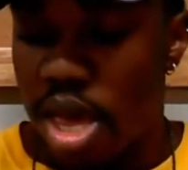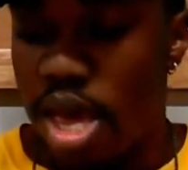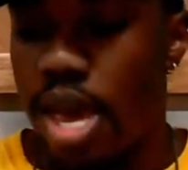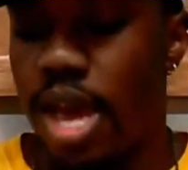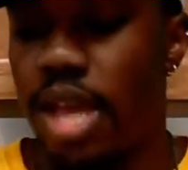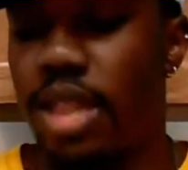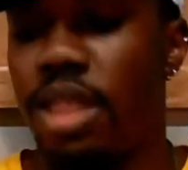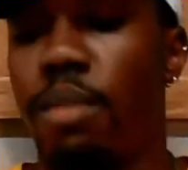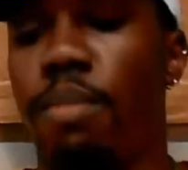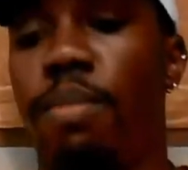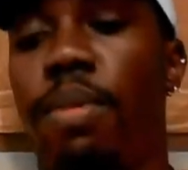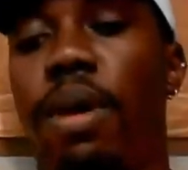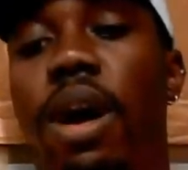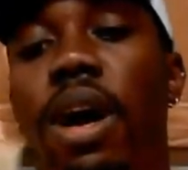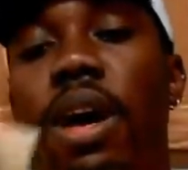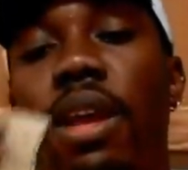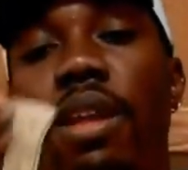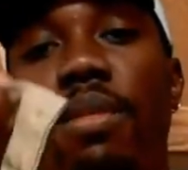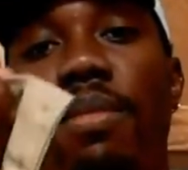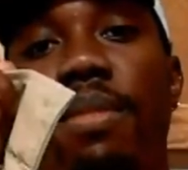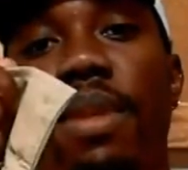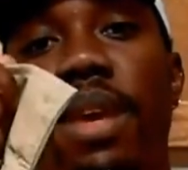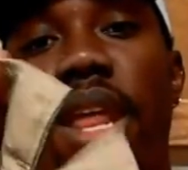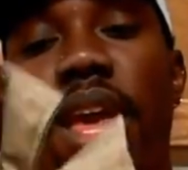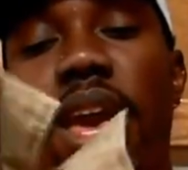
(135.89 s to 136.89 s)
At the
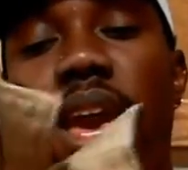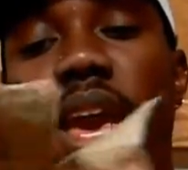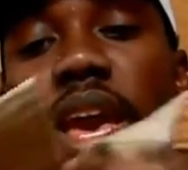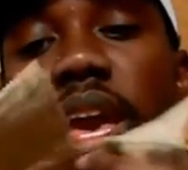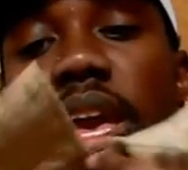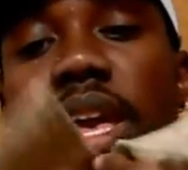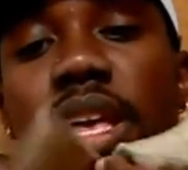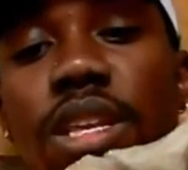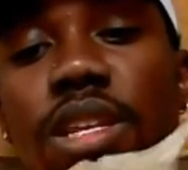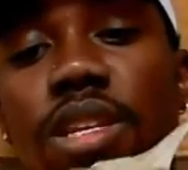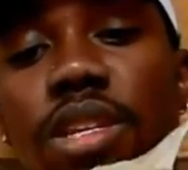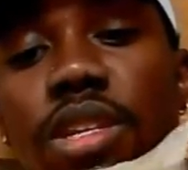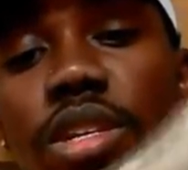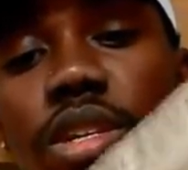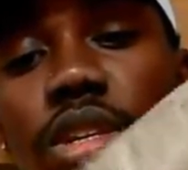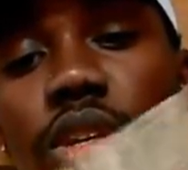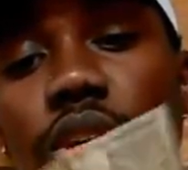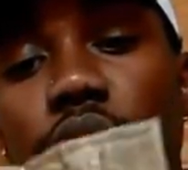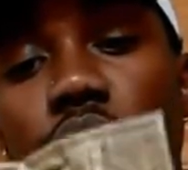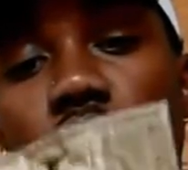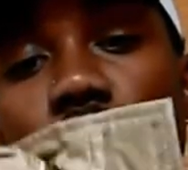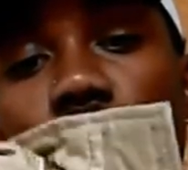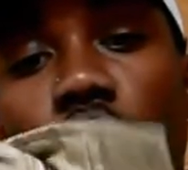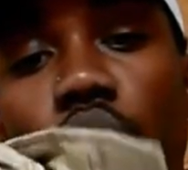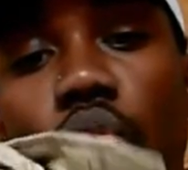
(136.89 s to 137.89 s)
bottom, it has
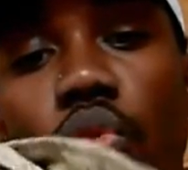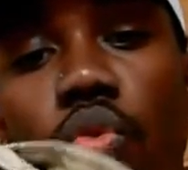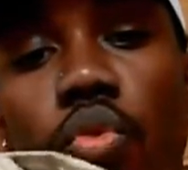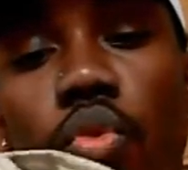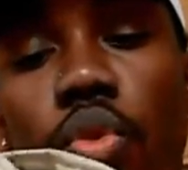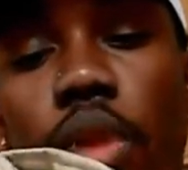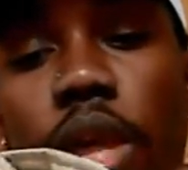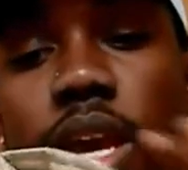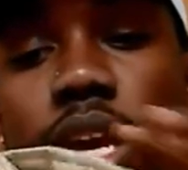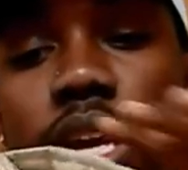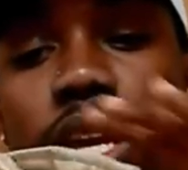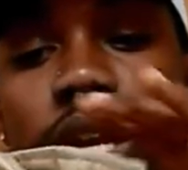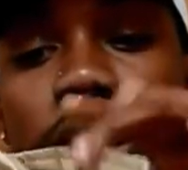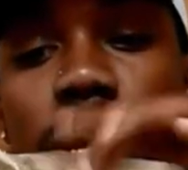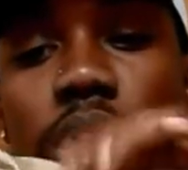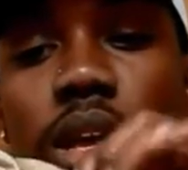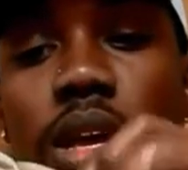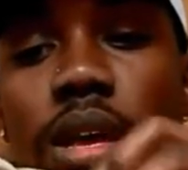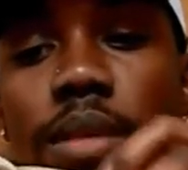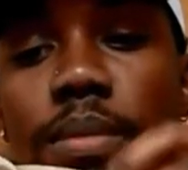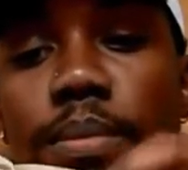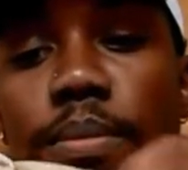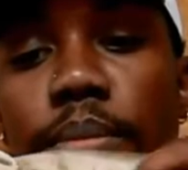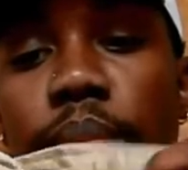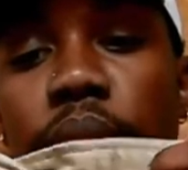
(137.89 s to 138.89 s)
two like
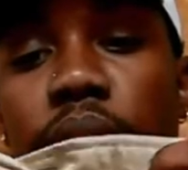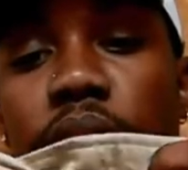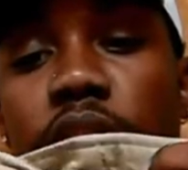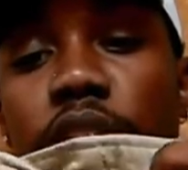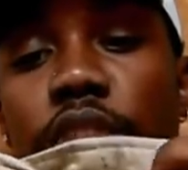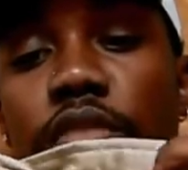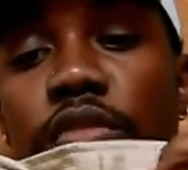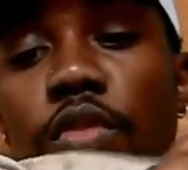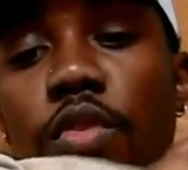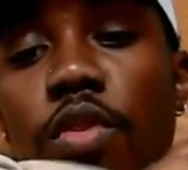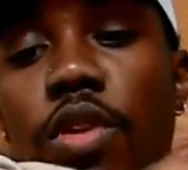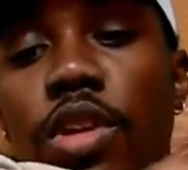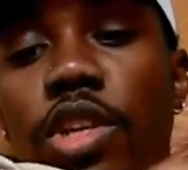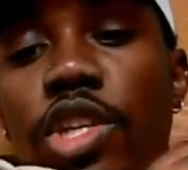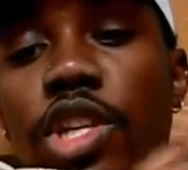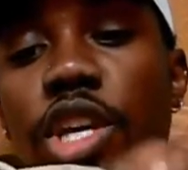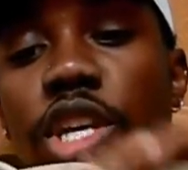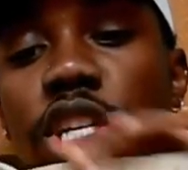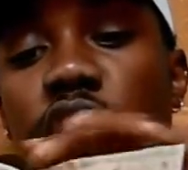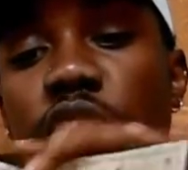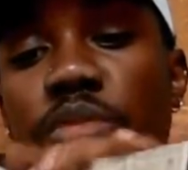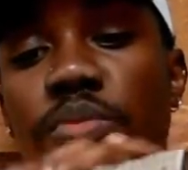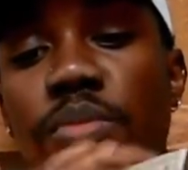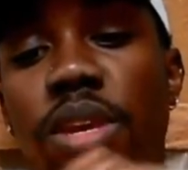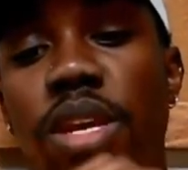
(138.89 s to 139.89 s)
buttons for
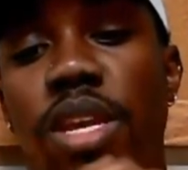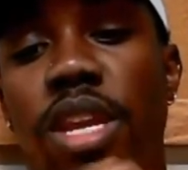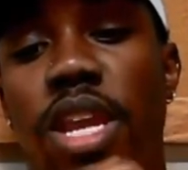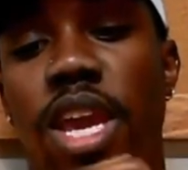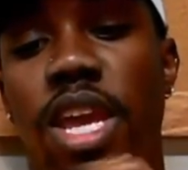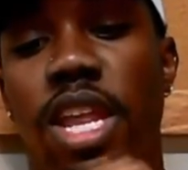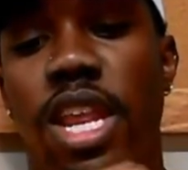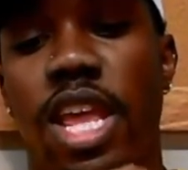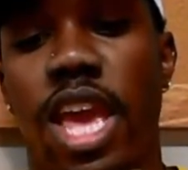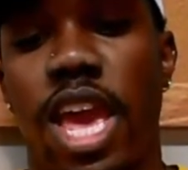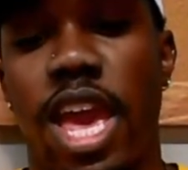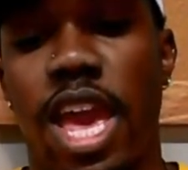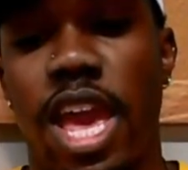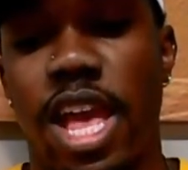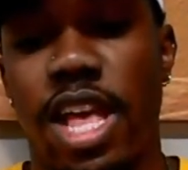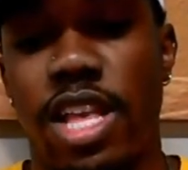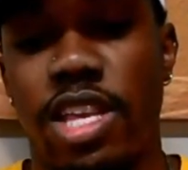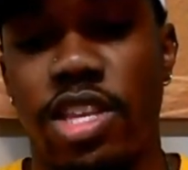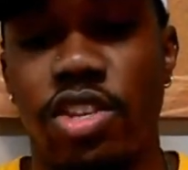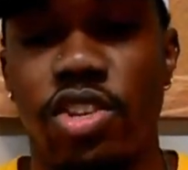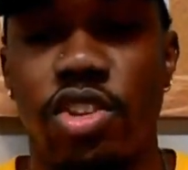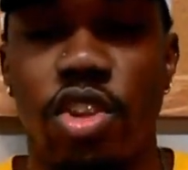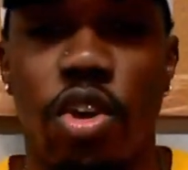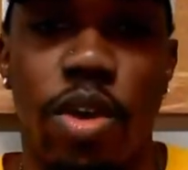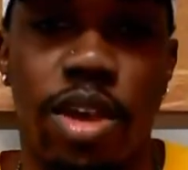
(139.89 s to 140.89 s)
adjustment, and it
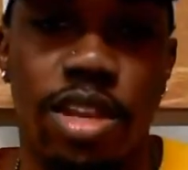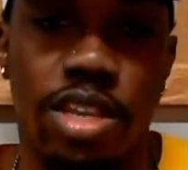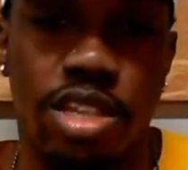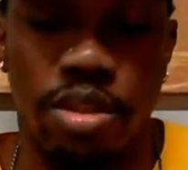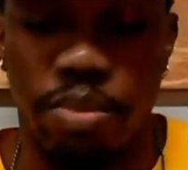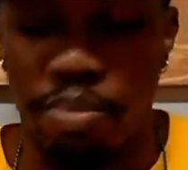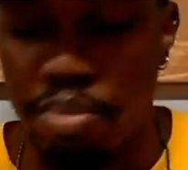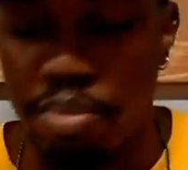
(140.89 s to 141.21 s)
has, you know, as the